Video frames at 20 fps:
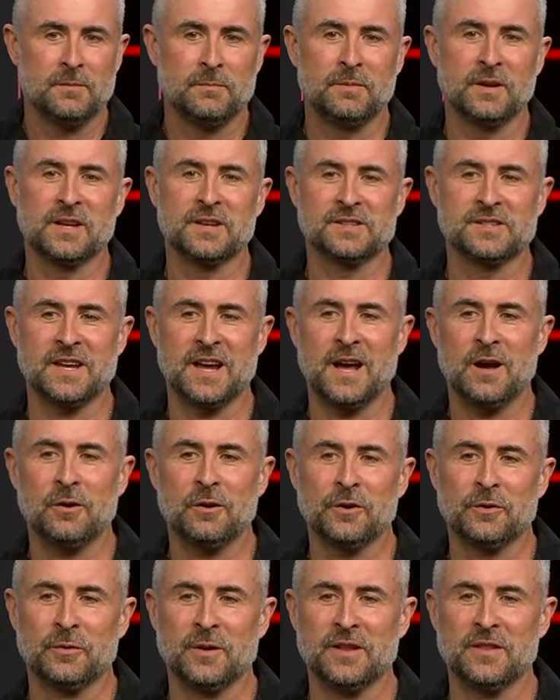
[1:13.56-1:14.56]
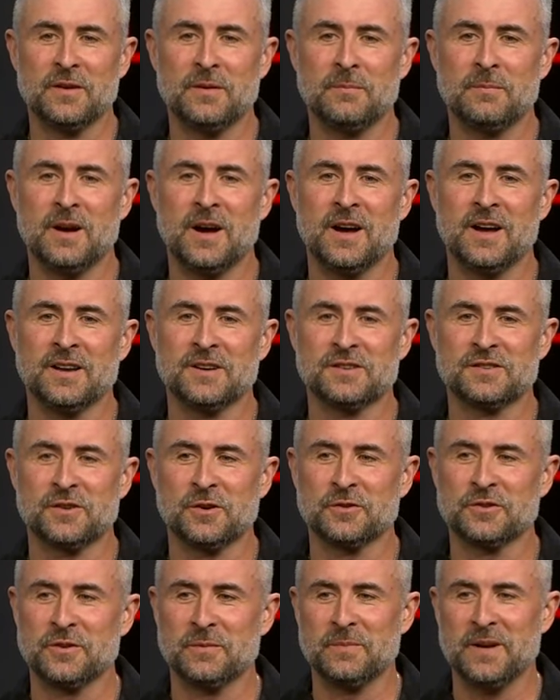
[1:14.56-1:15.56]
Because the algorithm on
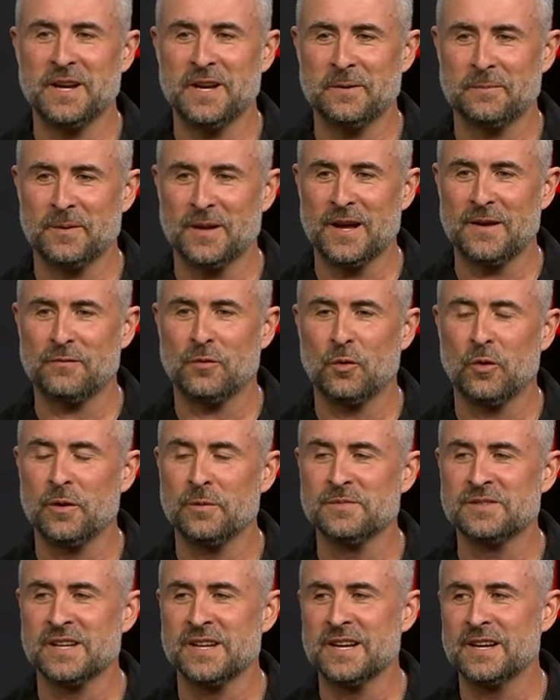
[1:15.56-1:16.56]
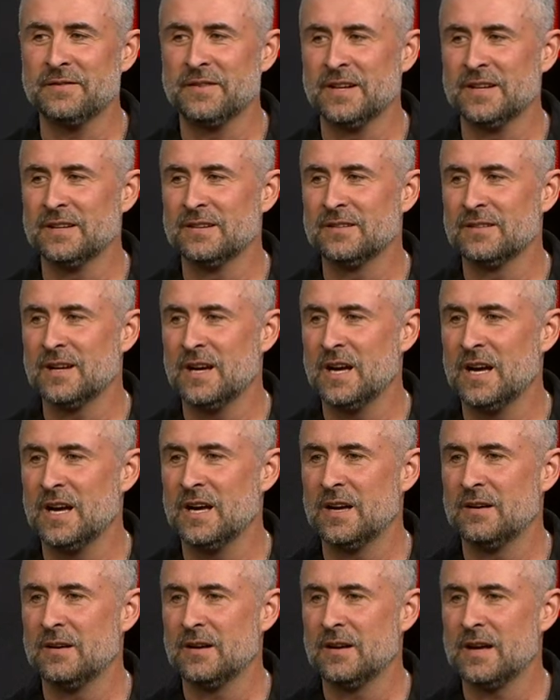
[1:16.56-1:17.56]
social media platforms and even
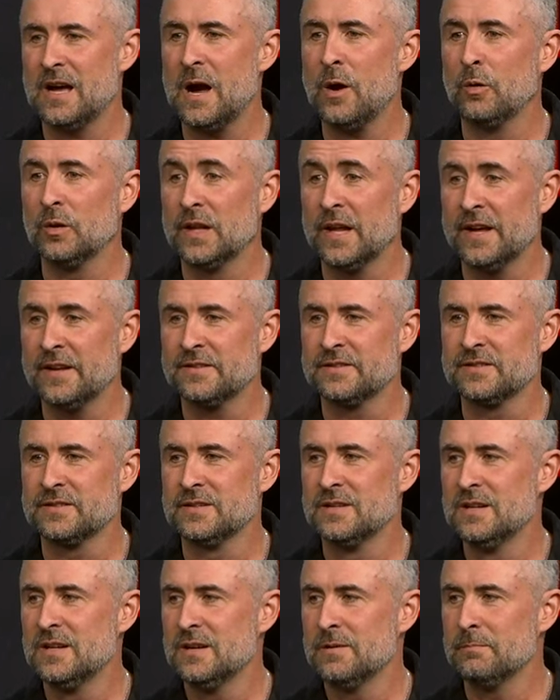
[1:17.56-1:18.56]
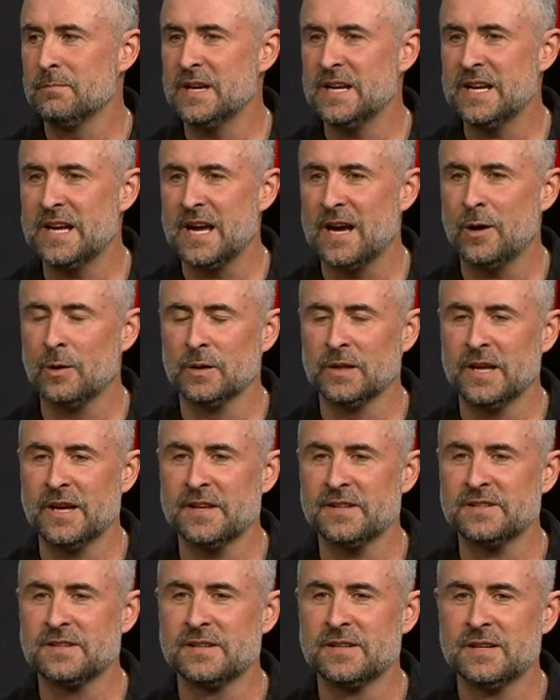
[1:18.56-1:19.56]
uh, outlets, media
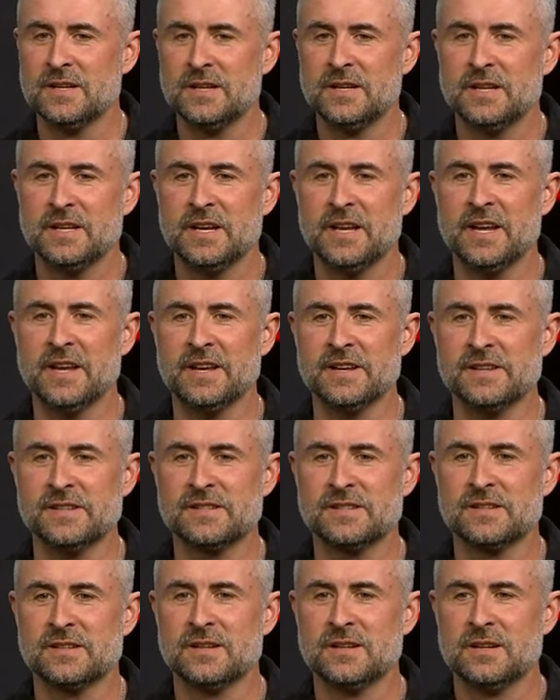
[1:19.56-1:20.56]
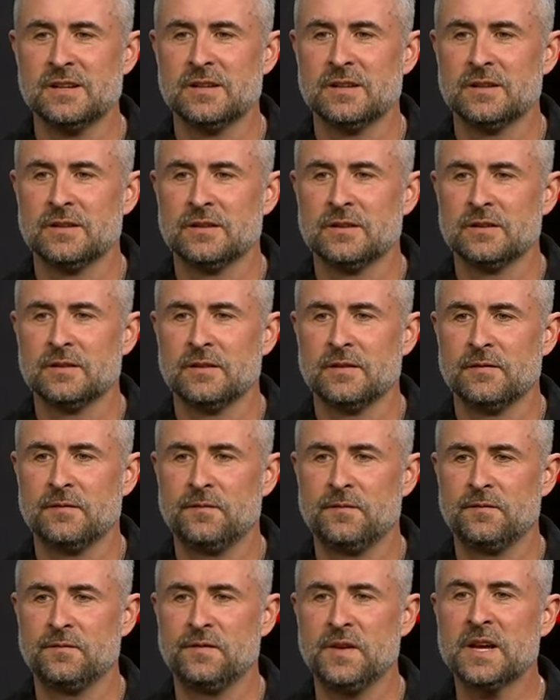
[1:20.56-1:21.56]
outlets, is
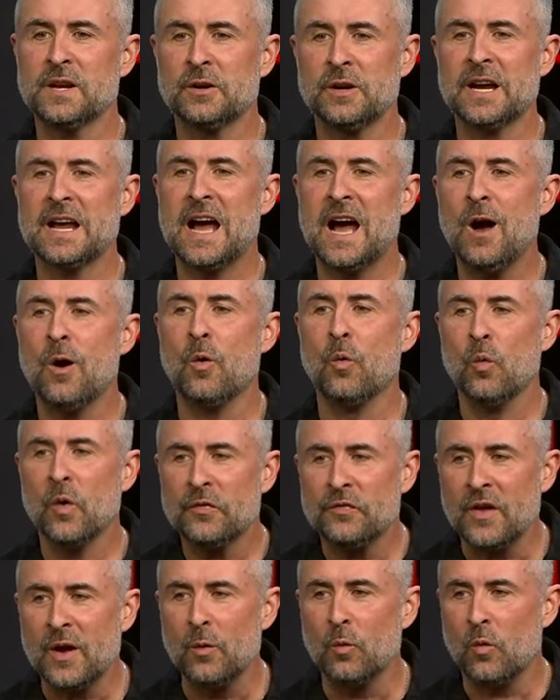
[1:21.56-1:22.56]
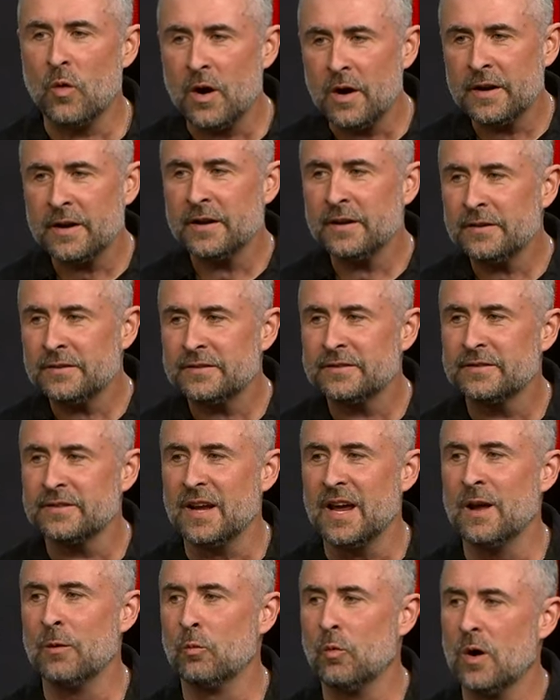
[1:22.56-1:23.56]
figuring out what they want
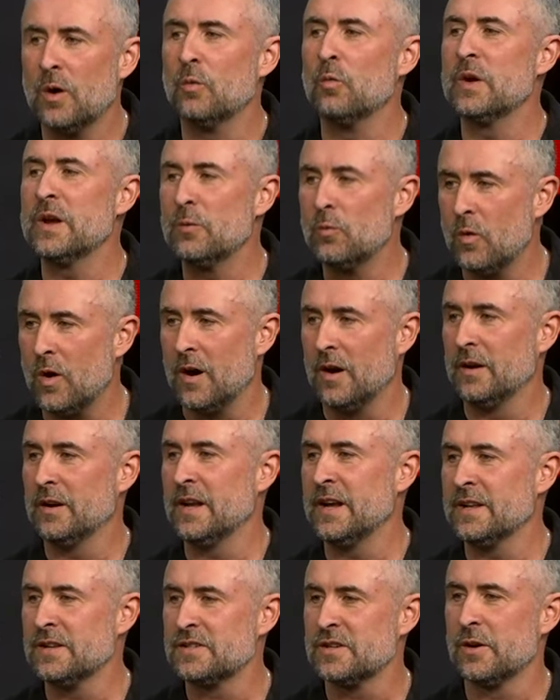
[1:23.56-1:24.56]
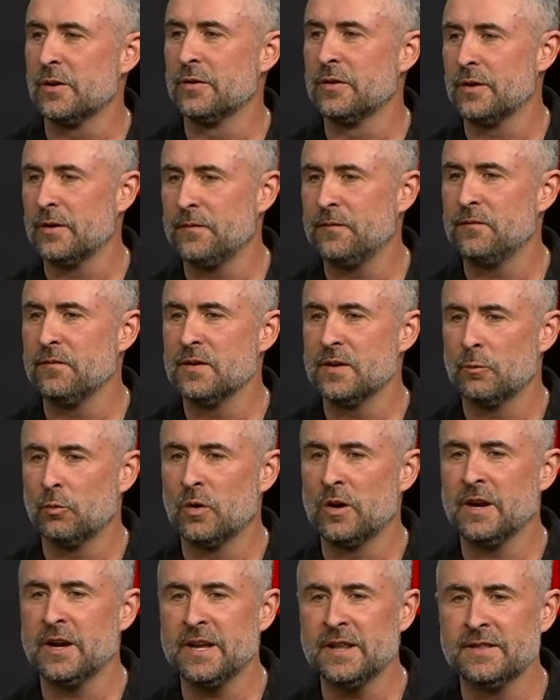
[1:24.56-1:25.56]
us and what we want. And so
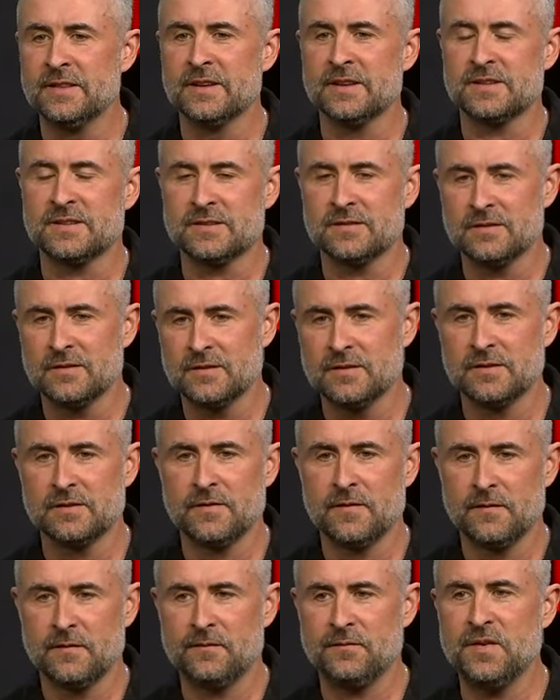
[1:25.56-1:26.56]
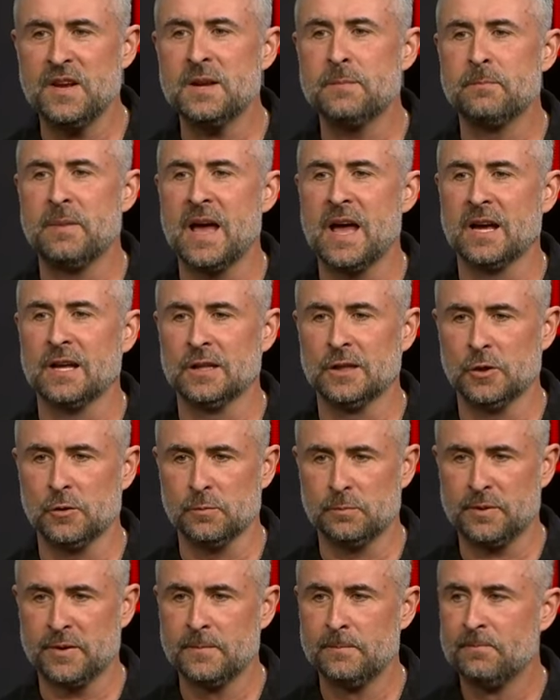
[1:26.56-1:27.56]
we're in this feedback
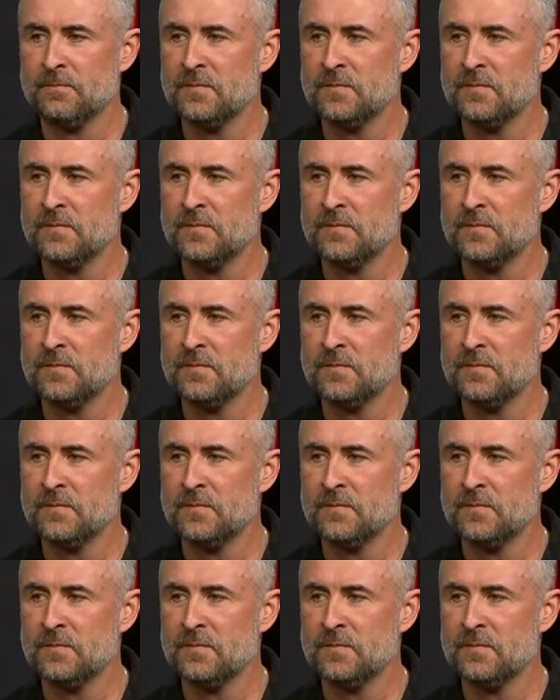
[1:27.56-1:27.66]
loop.